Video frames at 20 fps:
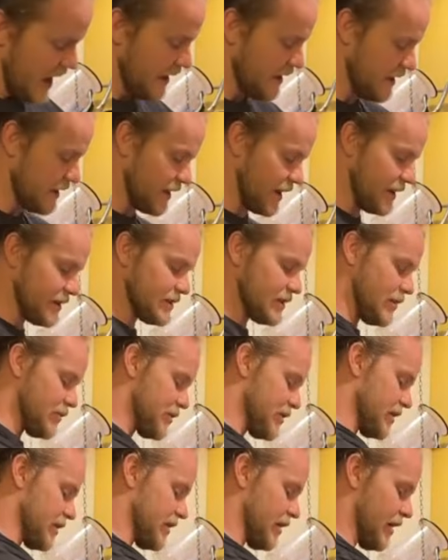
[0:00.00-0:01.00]
I think that's
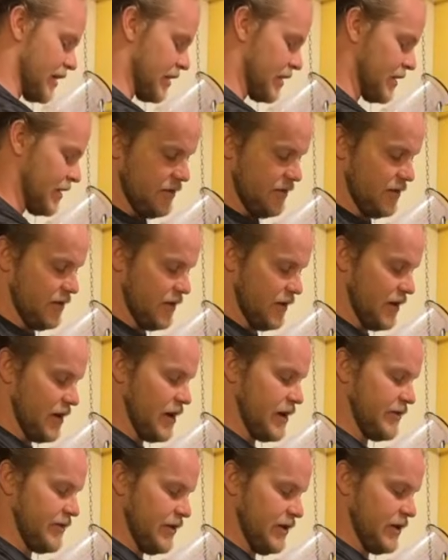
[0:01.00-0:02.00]
something like a lot of
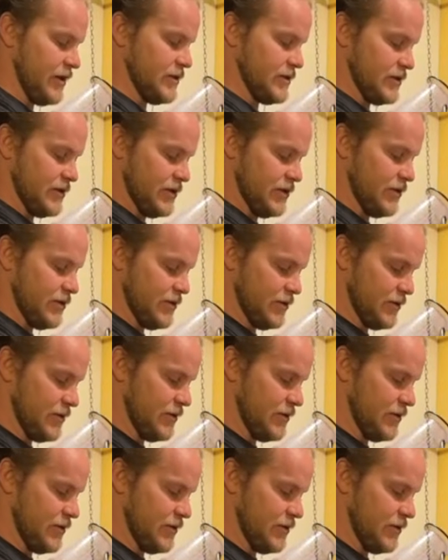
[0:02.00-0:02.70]
vegans do.